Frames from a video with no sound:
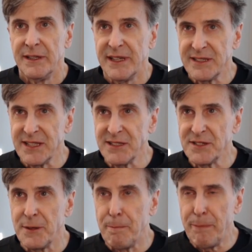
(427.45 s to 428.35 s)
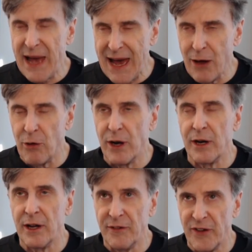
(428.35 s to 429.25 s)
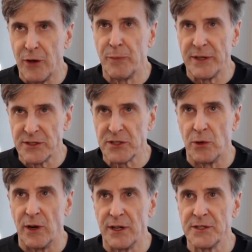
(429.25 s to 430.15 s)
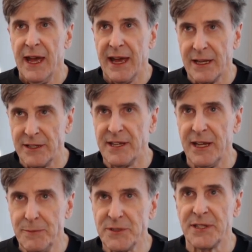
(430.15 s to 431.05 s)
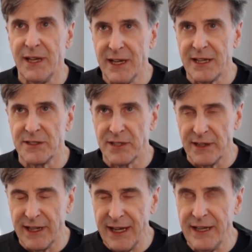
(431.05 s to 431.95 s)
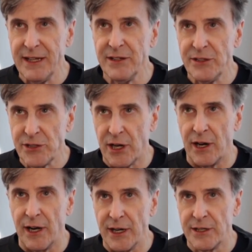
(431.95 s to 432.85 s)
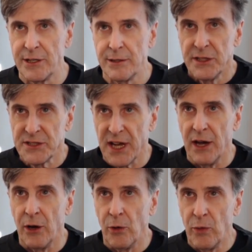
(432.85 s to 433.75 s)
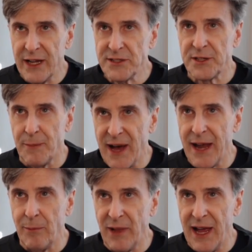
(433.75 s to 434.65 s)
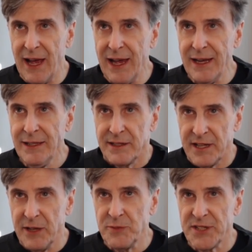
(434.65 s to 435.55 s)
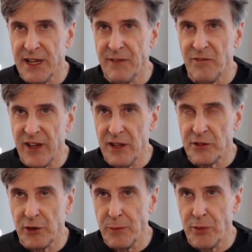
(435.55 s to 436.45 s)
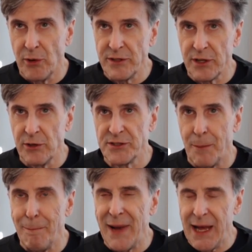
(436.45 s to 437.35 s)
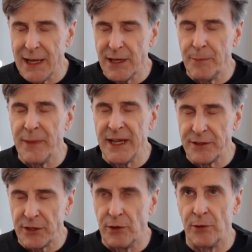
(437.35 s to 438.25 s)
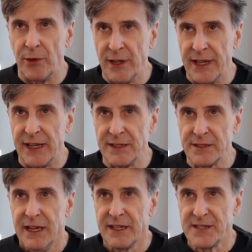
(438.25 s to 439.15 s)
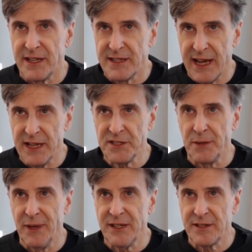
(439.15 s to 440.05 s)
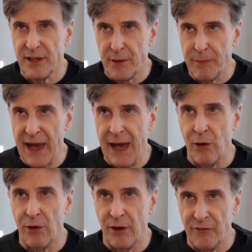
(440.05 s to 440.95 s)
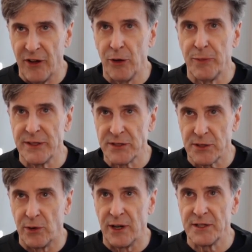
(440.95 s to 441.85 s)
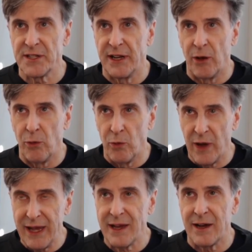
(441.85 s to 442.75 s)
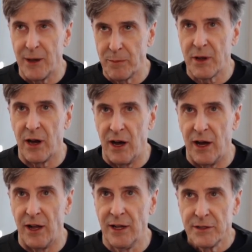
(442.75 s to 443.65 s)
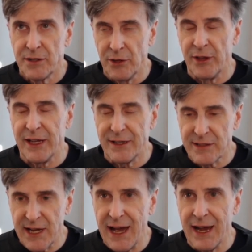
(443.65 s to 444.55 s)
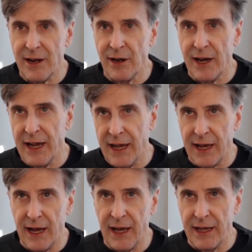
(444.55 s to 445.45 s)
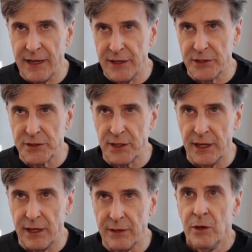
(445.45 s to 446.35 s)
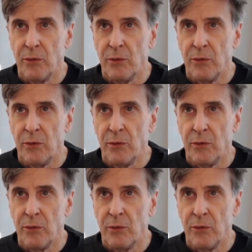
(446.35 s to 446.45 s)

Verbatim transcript: This is the power of open source, and DeepSeek is leading the charge. So, what's the bottom line? DeepSeek v3.2 is a monumental release. It's a testament to the power of open source and a wake up call to the entire AI industry.